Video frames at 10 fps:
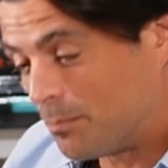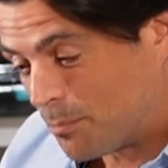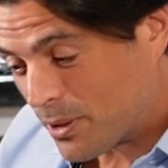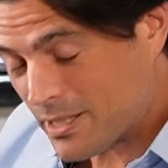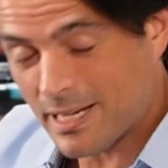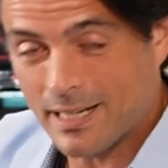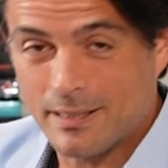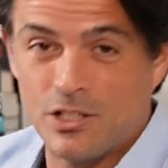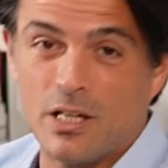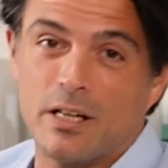put aside a
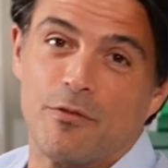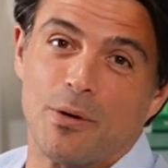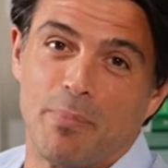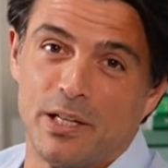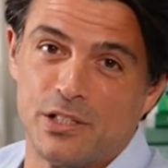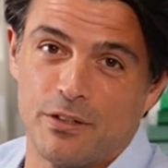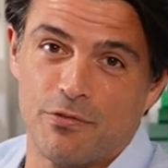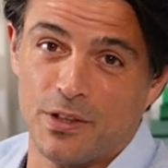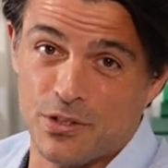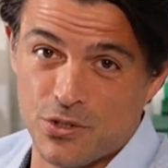chunk of your budget for the